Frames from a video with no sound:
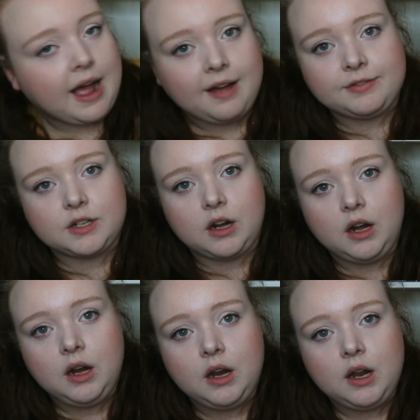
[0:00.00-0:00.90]
After.
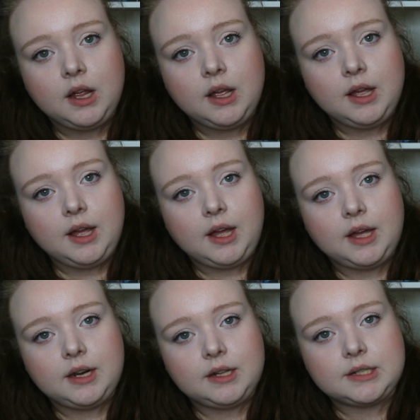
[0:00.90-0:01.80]

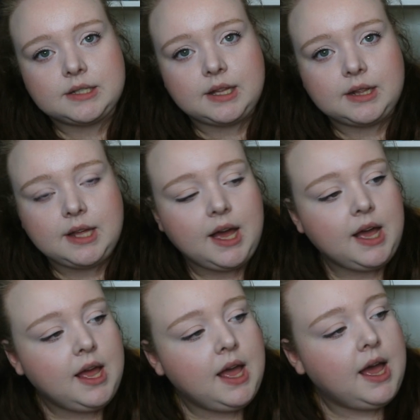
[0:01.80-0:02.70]
And it looks like
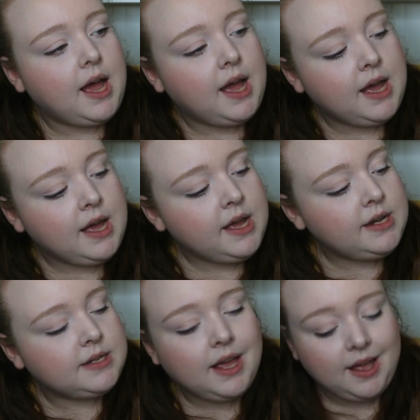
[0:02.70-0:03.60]
that.
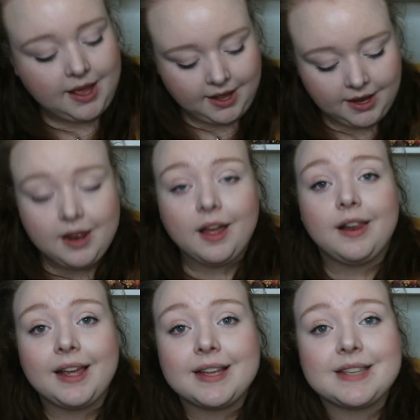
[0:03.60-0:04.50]
And I,
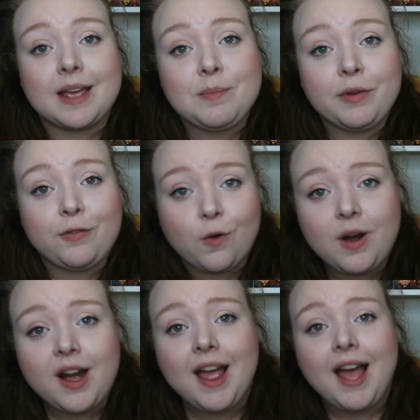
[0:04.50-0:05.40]
like I said
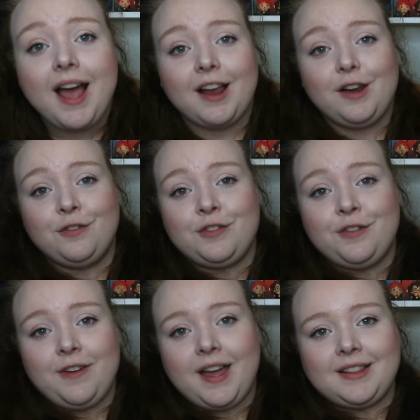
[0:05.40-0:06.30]
before, I love the
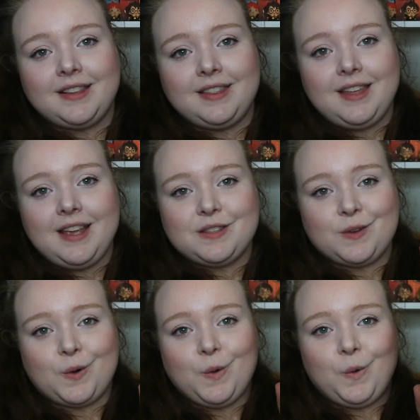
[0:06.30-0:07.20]
fact that these are